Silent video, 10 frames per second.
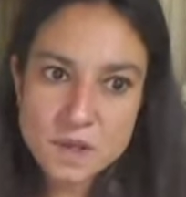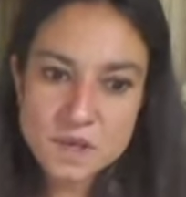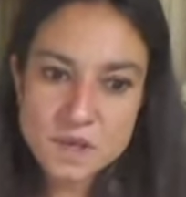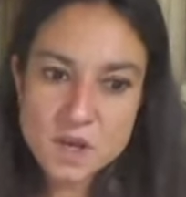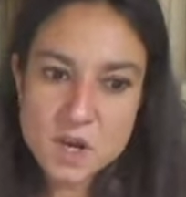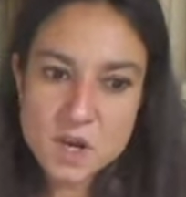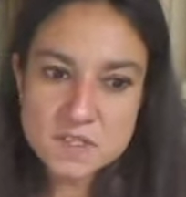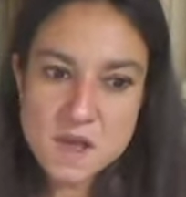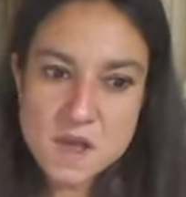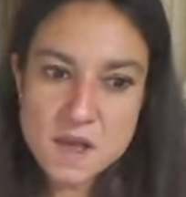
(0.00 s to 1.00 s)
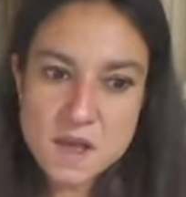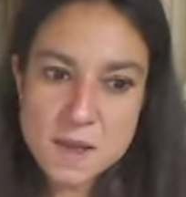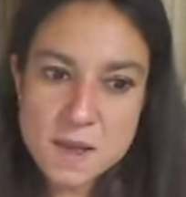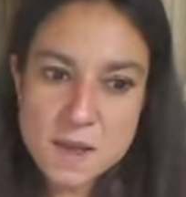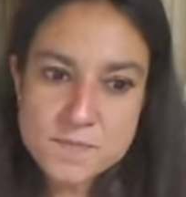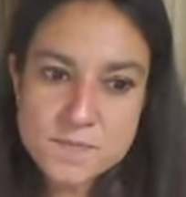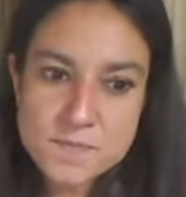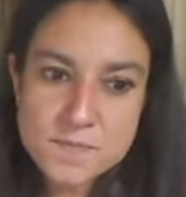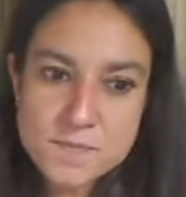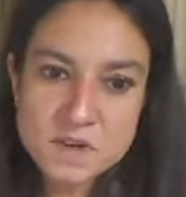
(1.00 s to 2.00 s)
because
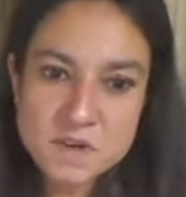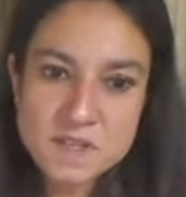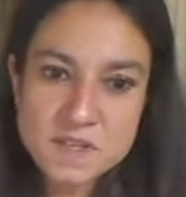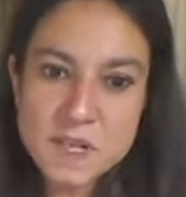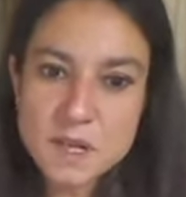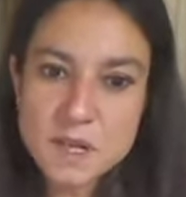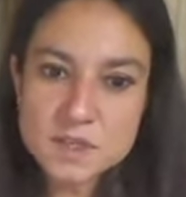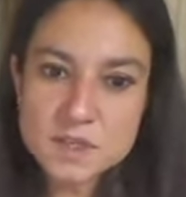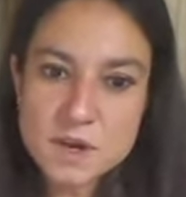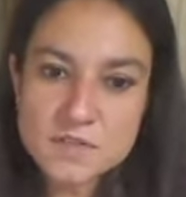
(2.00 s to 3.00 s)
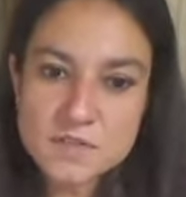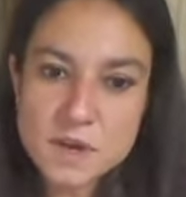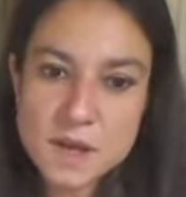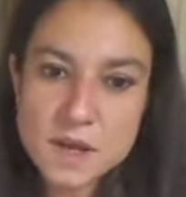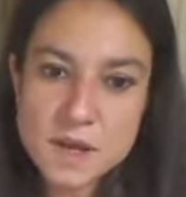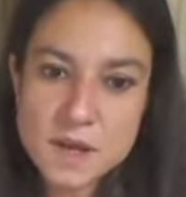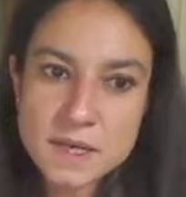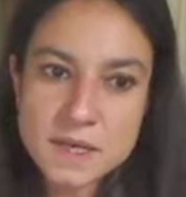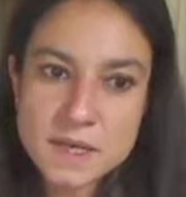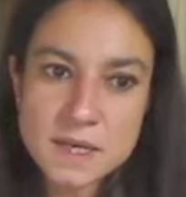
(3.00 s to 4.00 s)
there is a lot of
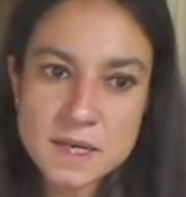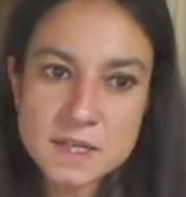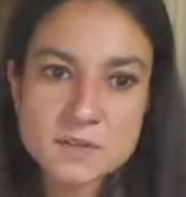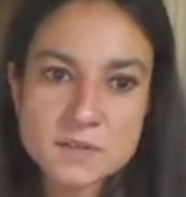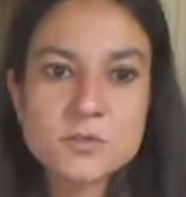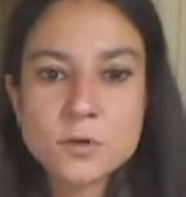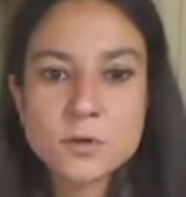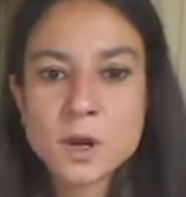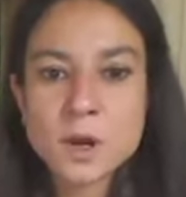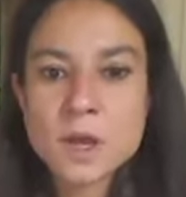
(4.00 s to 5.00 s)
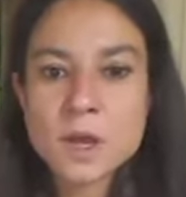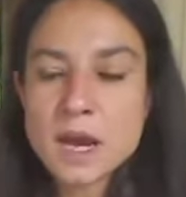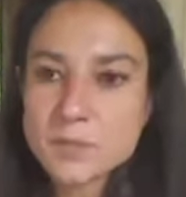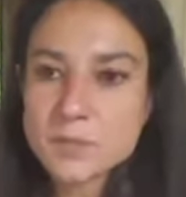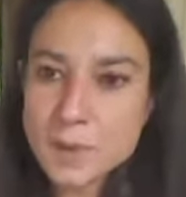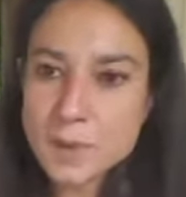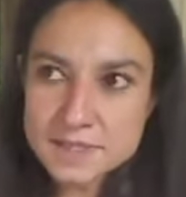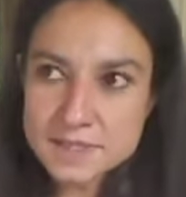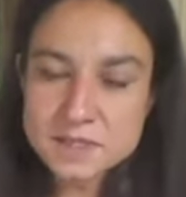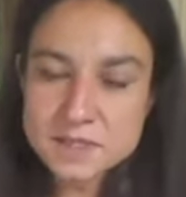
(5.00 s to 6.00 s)
need for
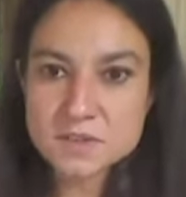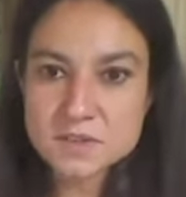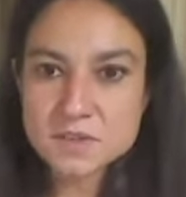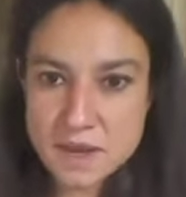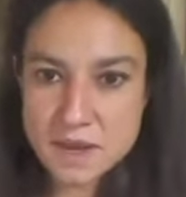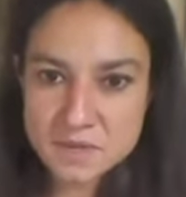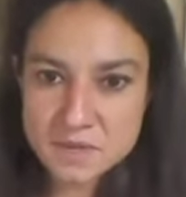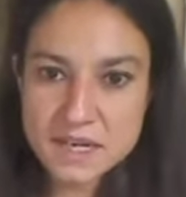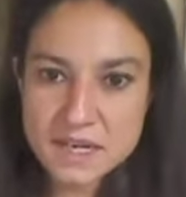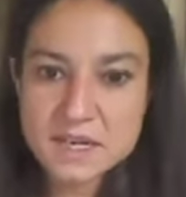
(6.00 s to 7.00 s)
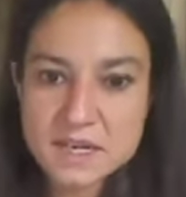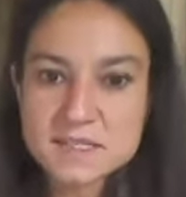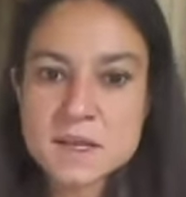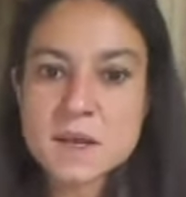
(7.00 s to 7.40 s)
advice to the families.